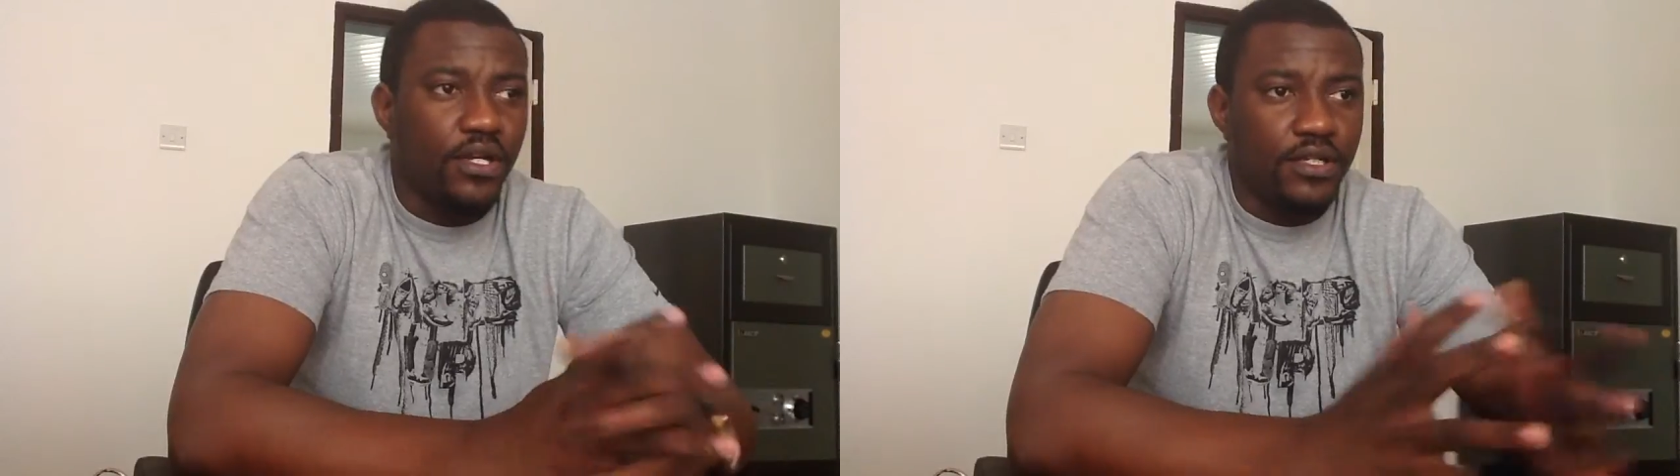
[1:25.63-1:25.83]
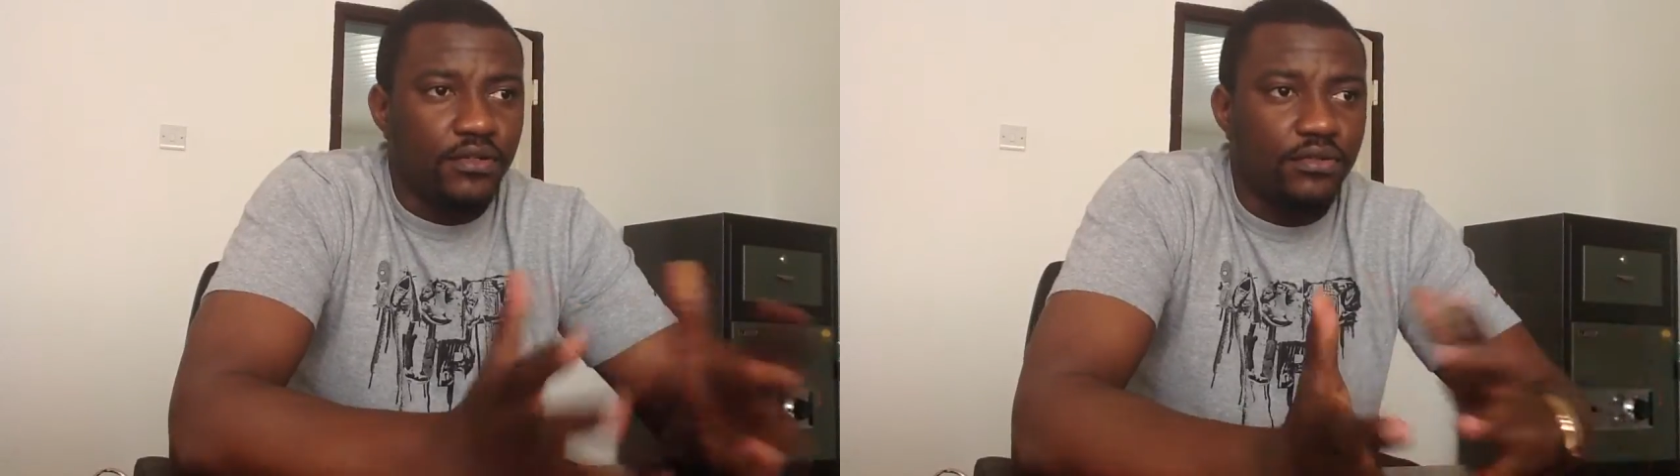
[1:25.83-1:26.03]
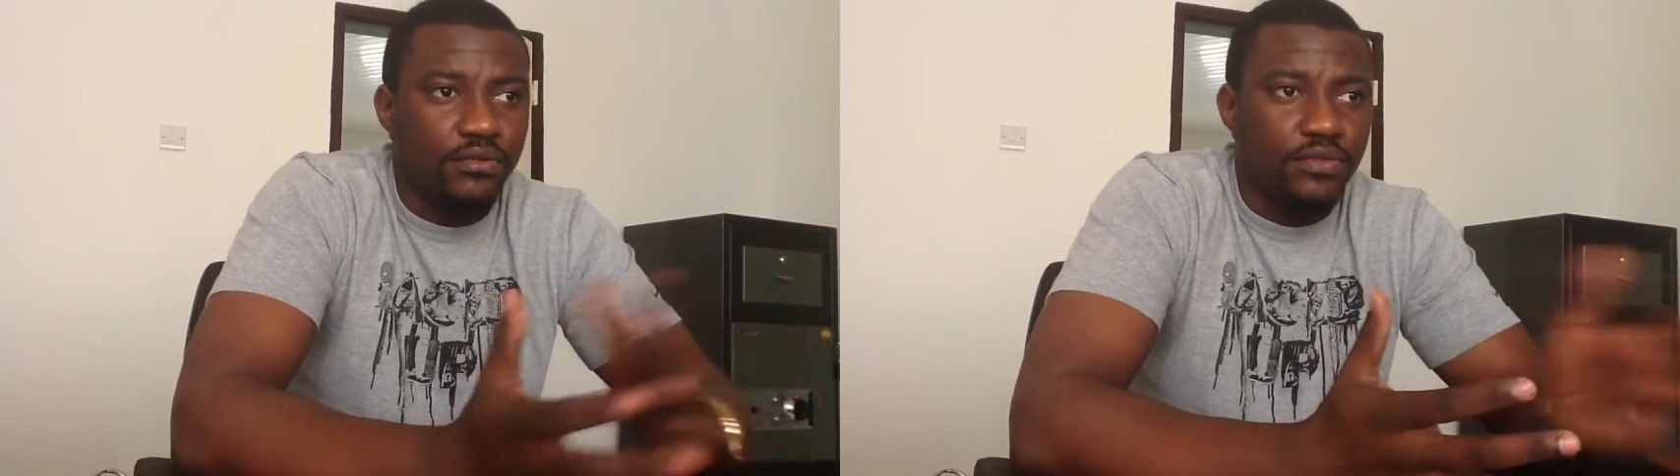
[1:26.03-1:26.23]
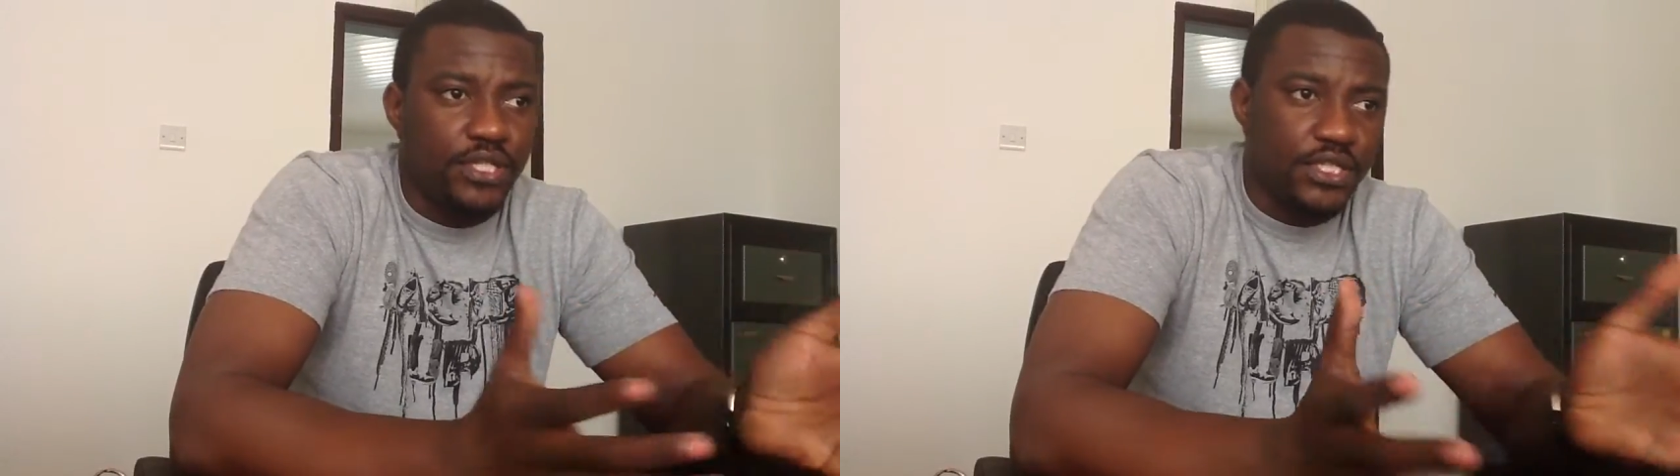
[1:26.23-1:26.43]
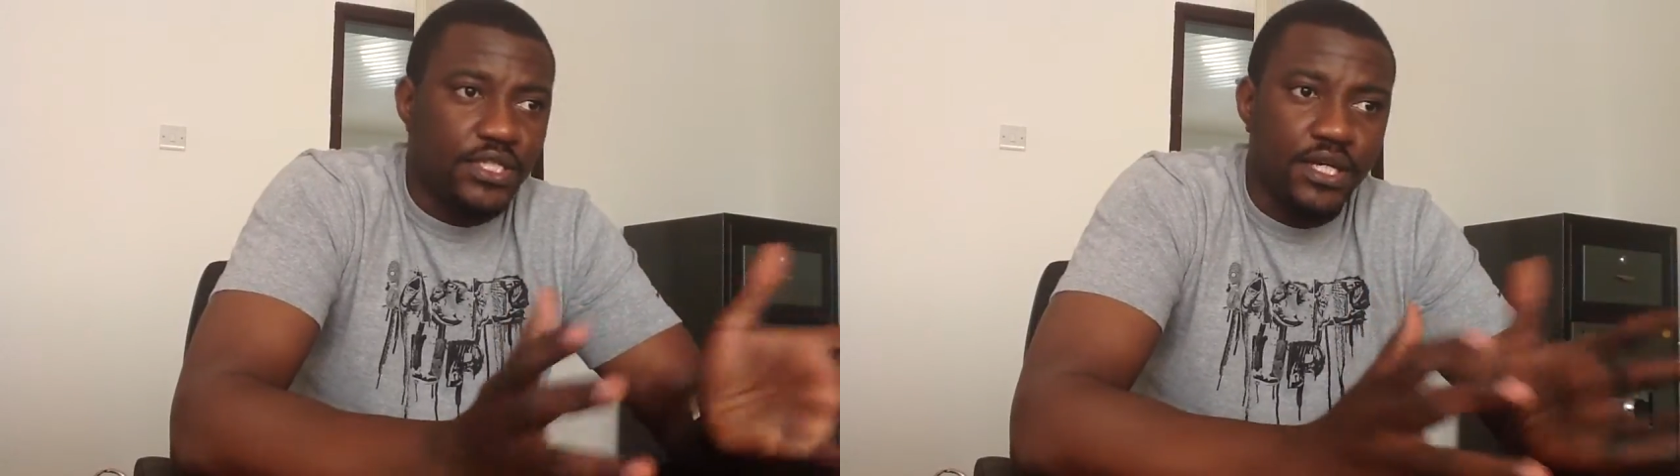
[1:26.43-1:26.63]
little
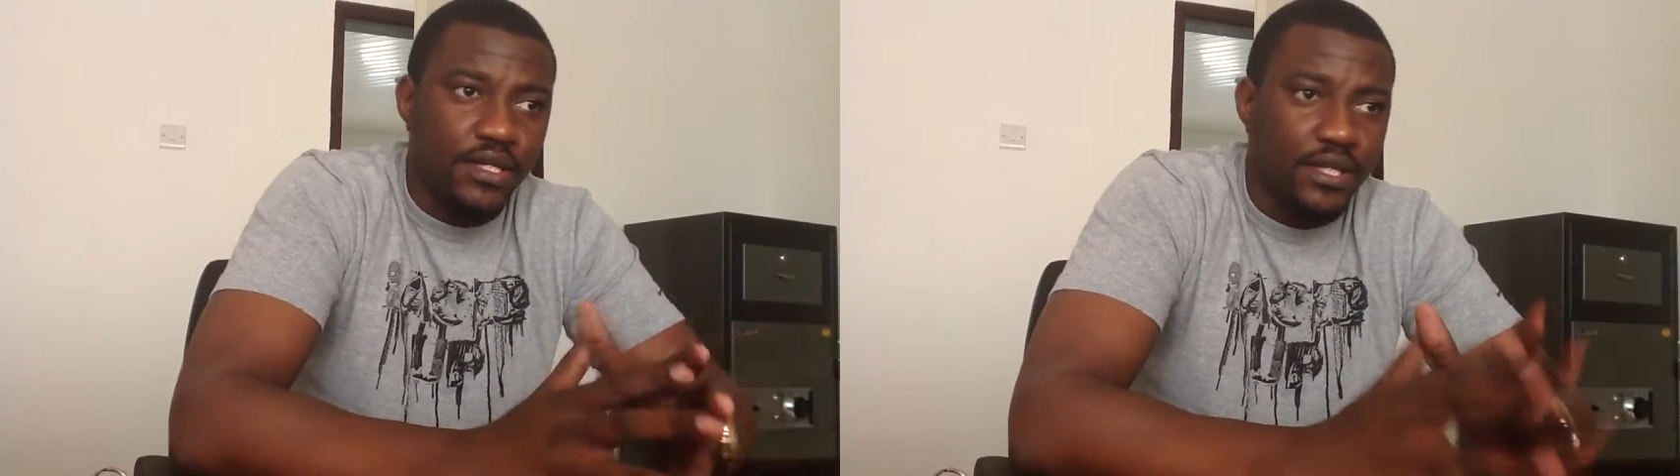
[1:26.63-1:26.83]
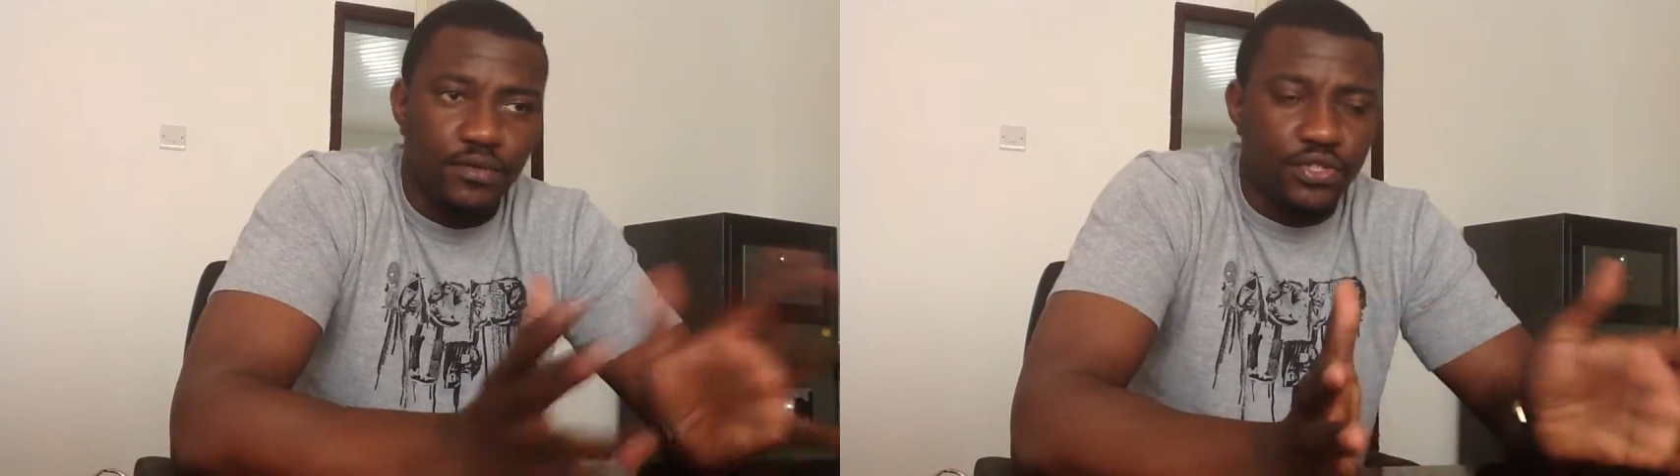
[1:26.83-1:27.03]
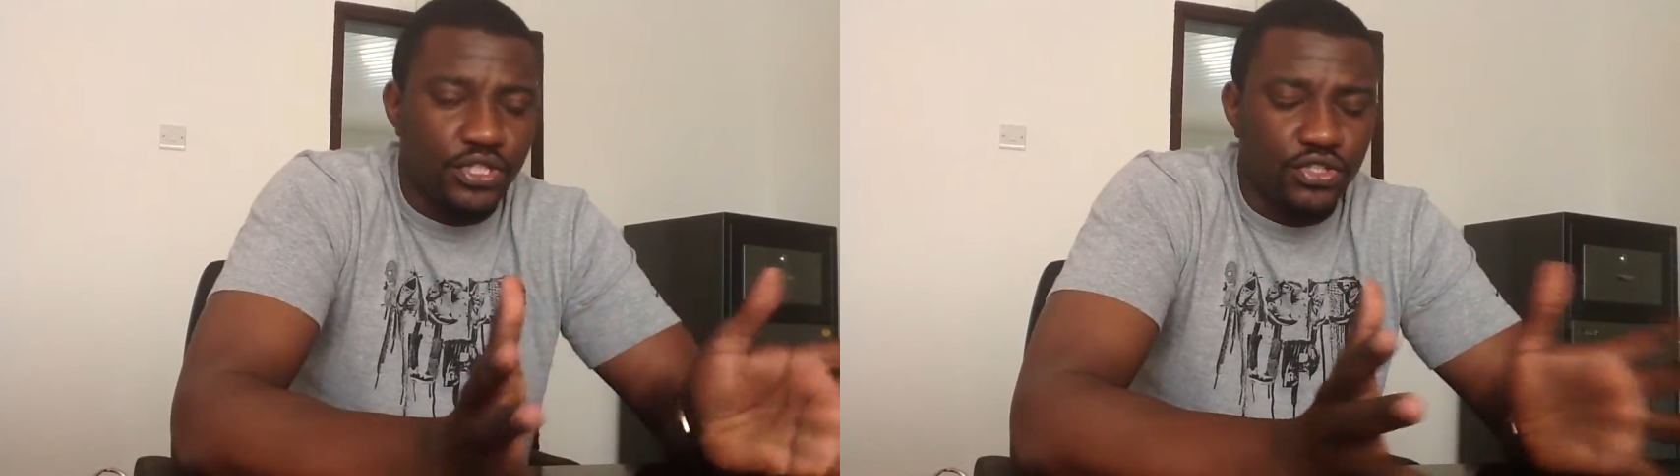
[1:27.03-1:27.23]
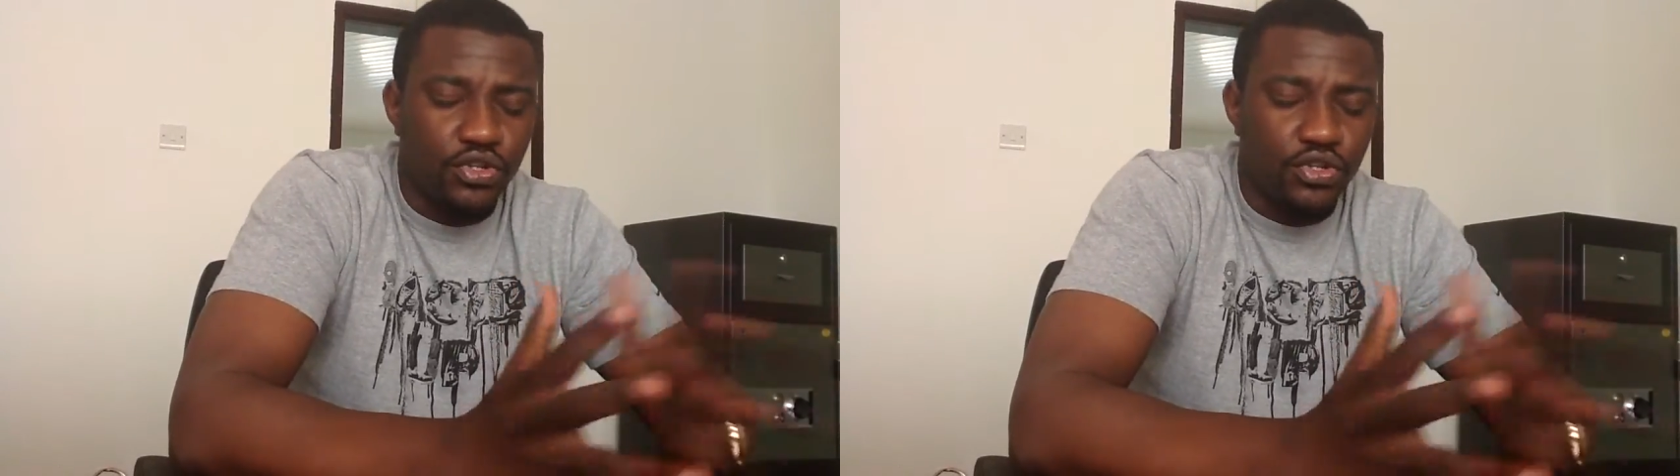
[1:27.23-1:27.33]
hitches here and there, which